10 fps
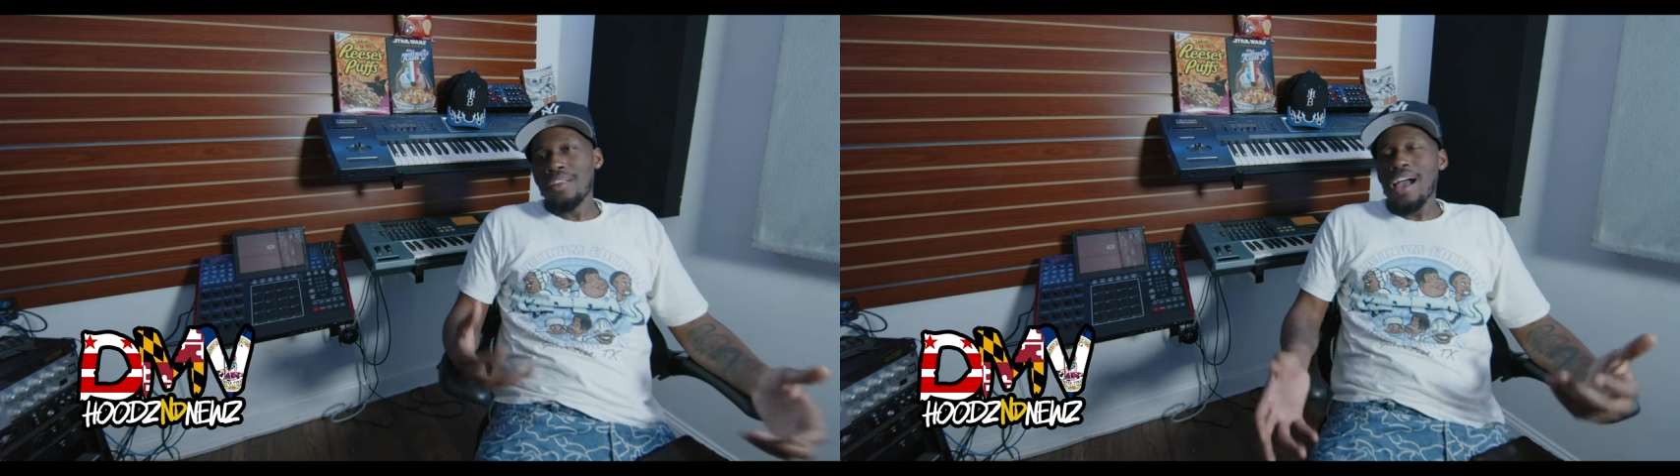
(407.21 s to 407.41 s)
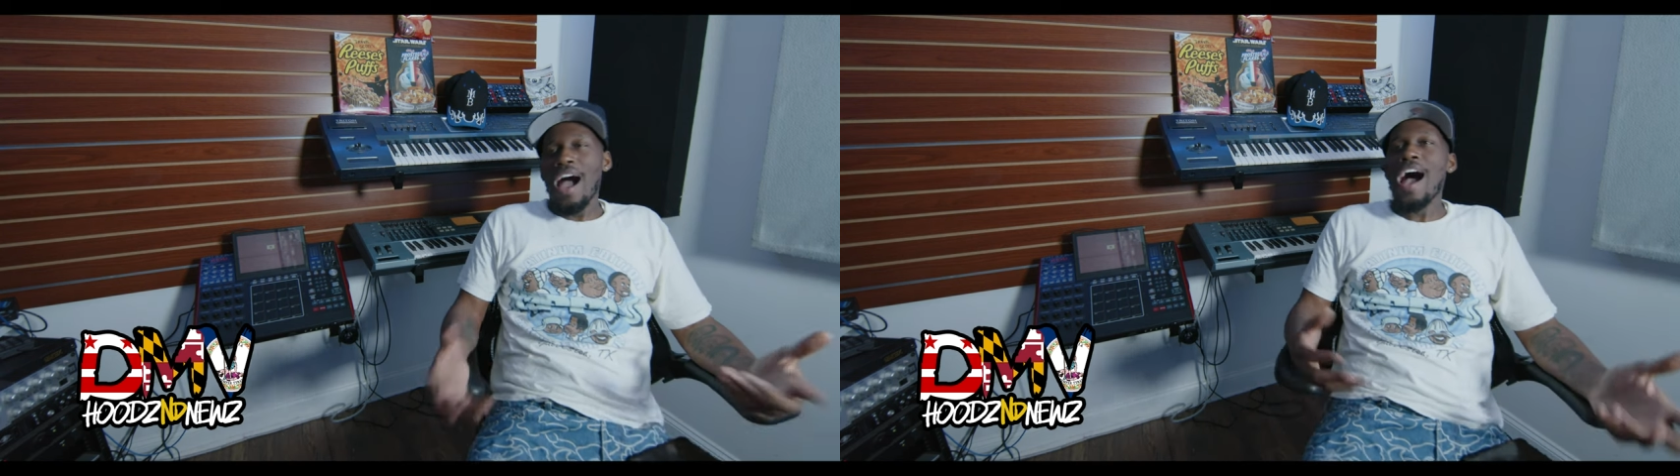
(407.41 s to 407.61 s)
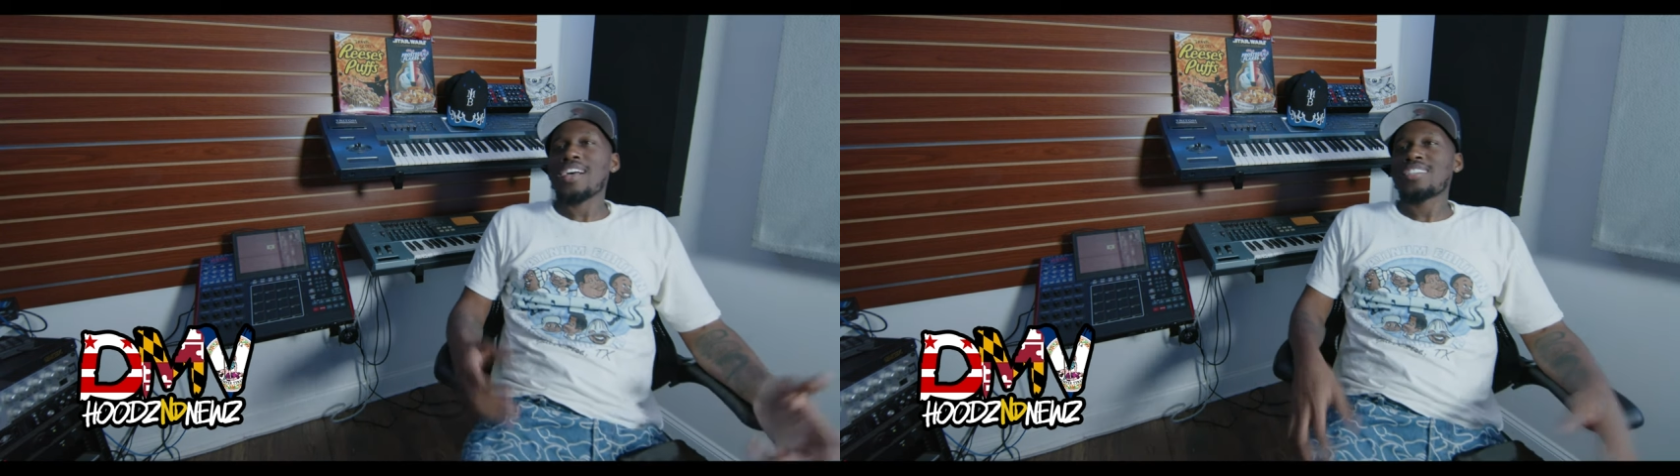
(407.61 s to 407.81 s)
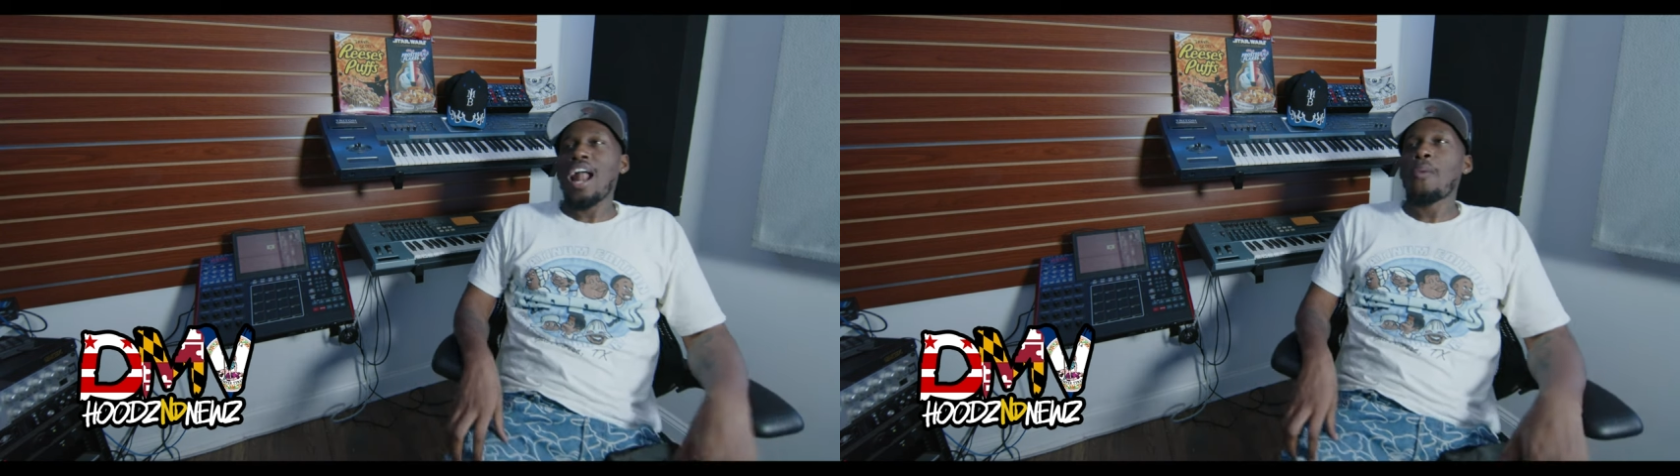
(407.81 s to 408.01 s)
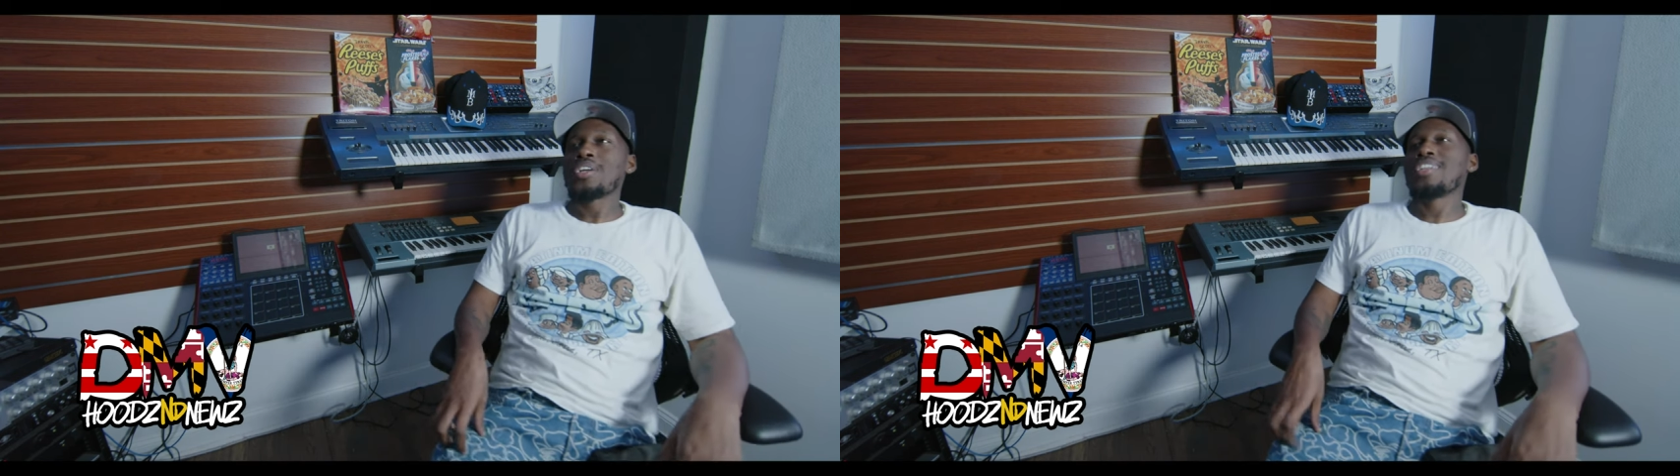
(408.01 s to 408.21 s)
hindsight, I
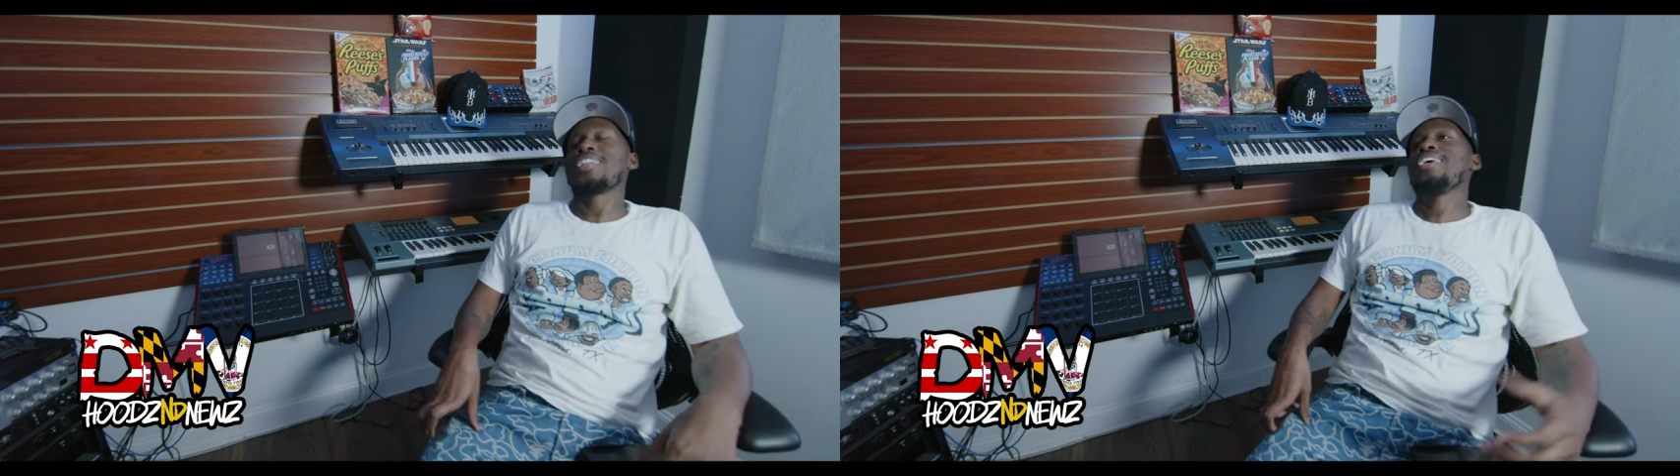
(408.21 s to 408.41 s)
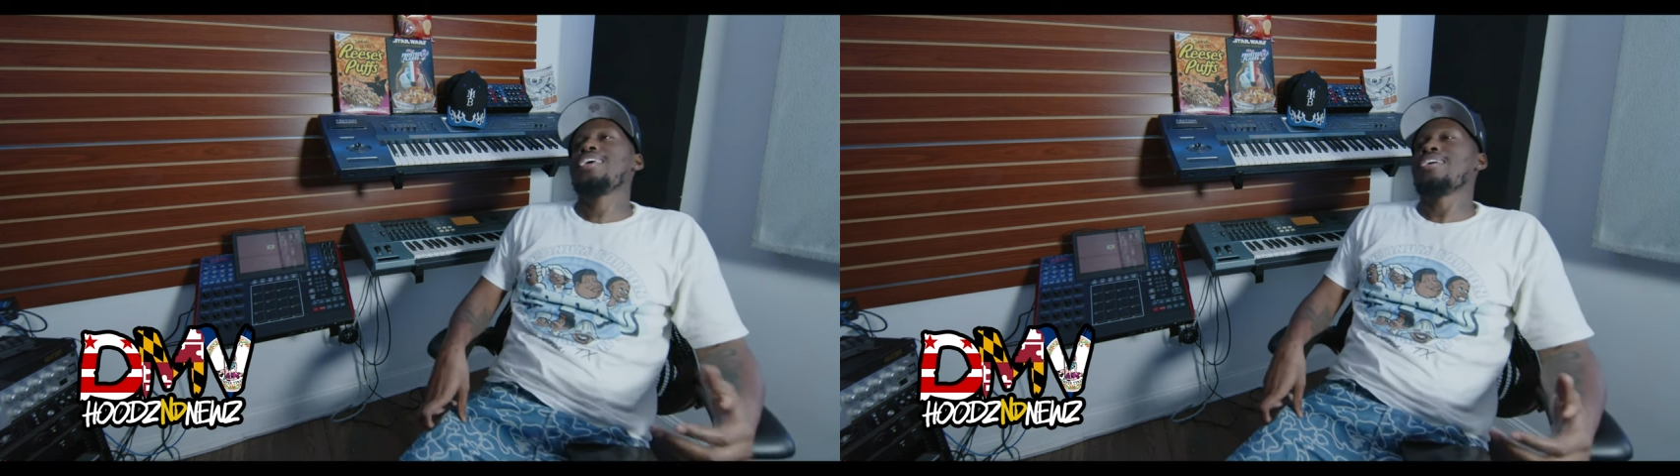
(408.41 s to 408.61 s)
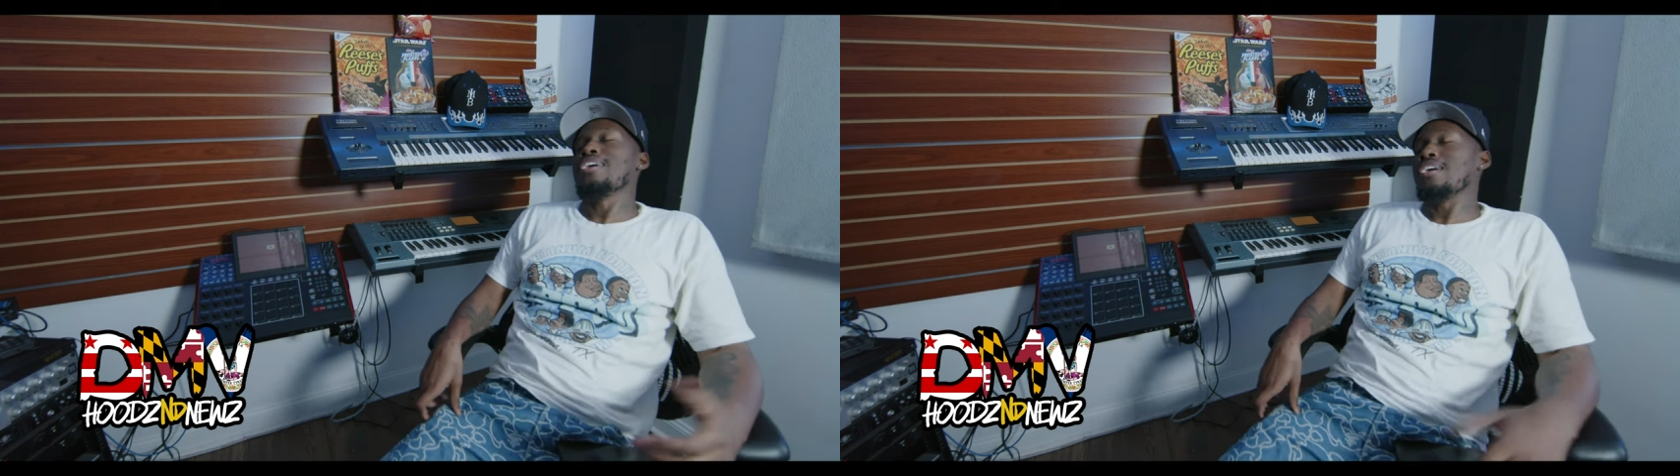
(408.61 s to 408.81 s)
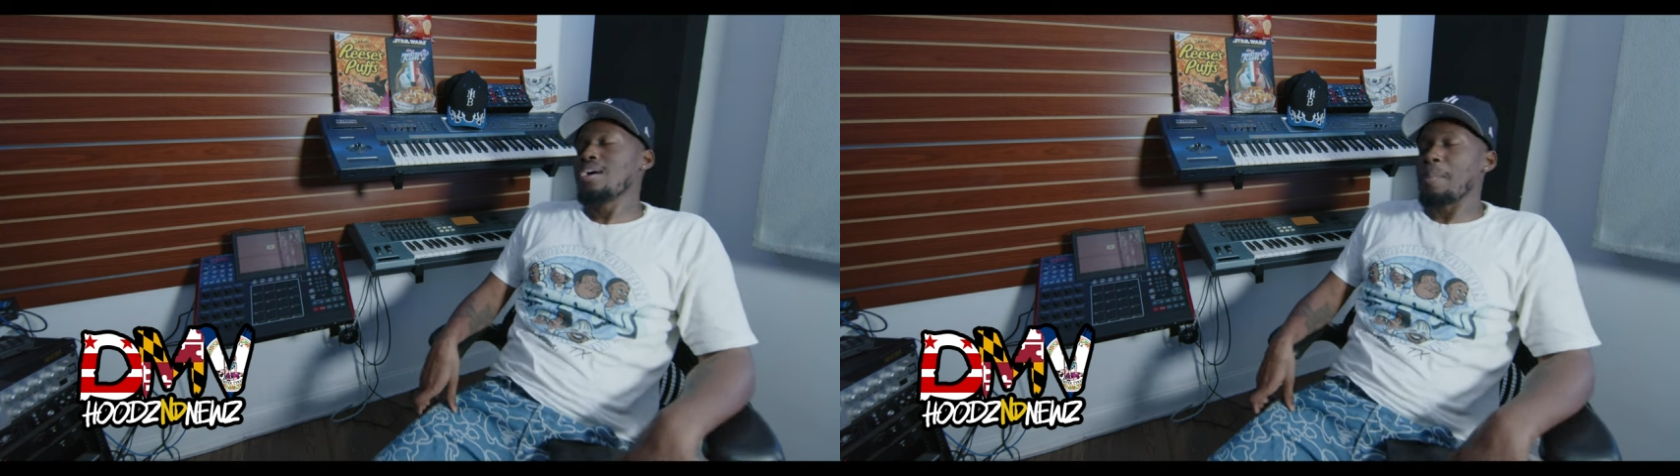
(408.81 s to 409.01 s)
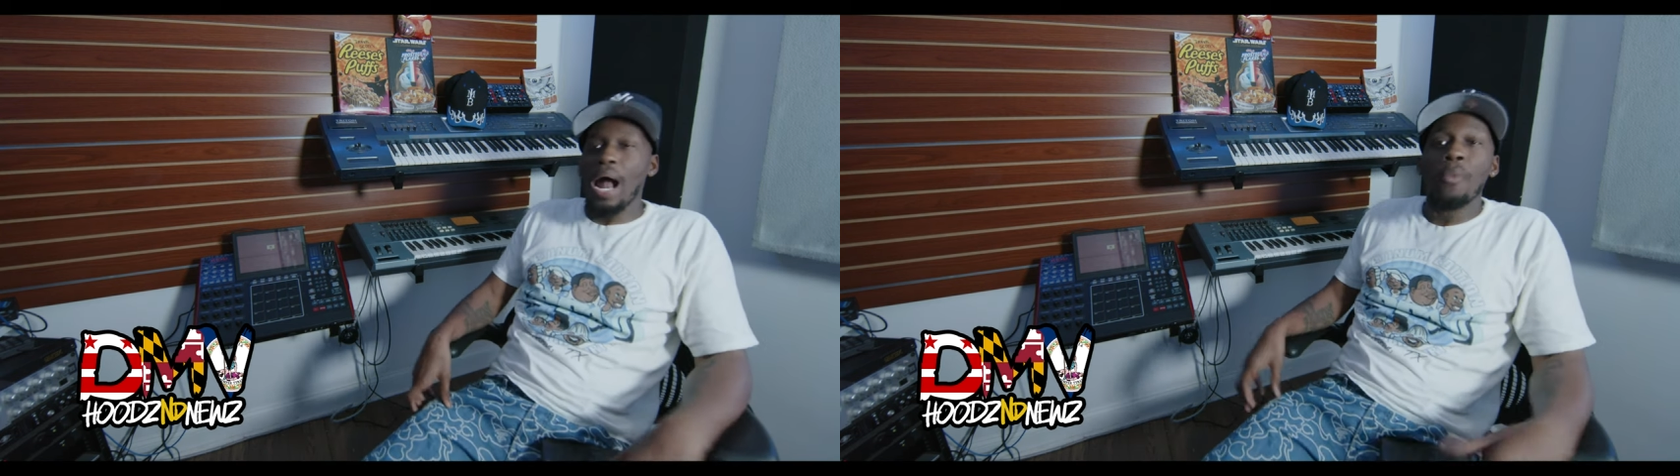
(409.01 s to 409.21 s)
wasn't league good,
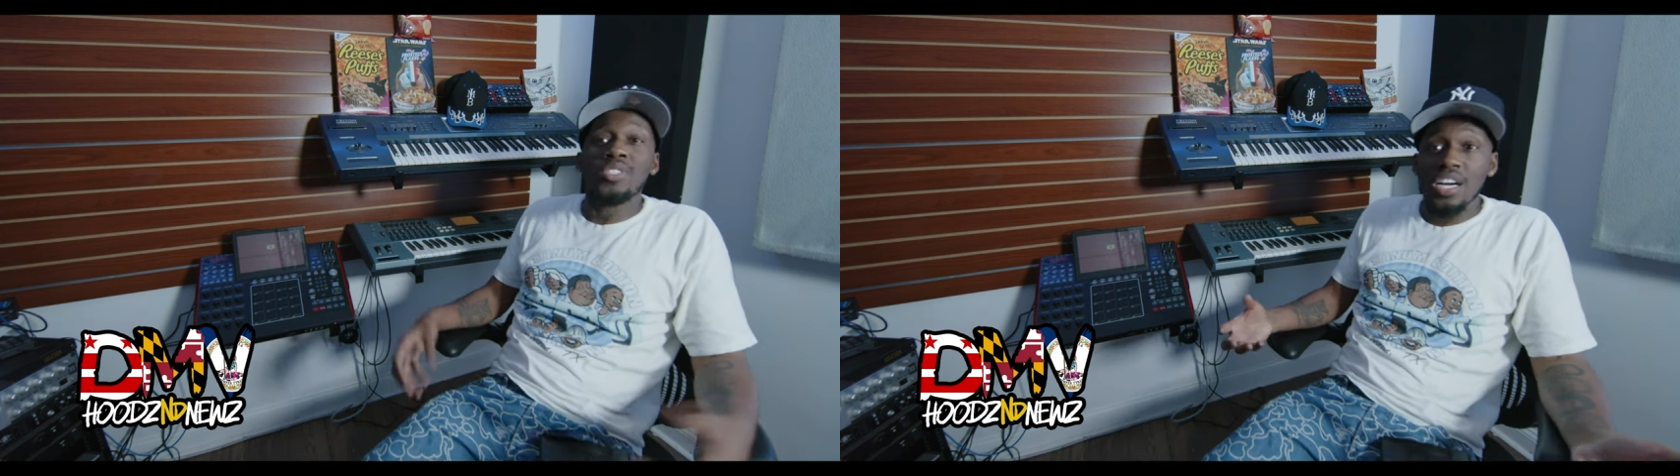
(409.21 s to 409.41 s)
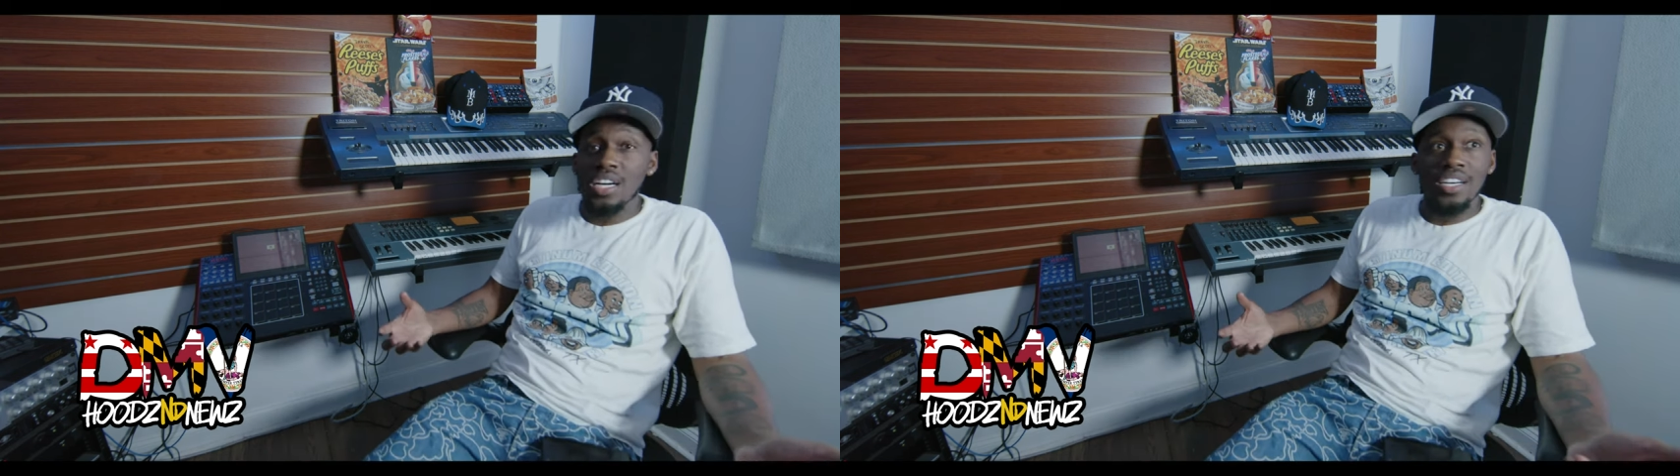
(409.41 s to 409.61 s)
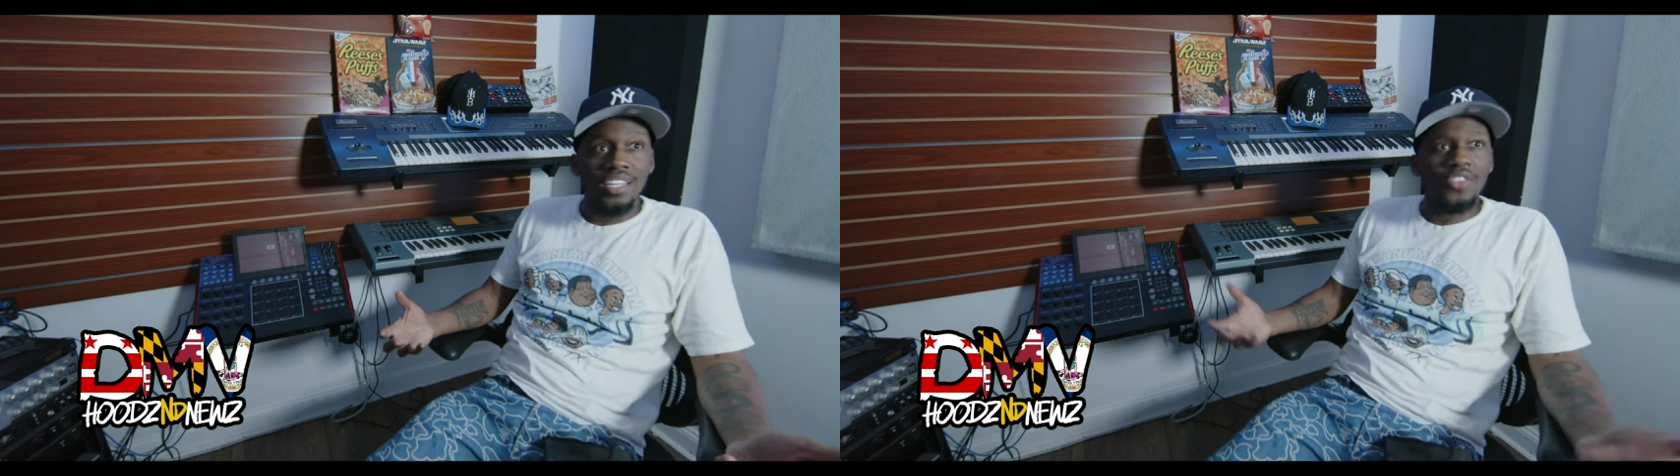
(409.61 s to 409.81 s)
but I was good.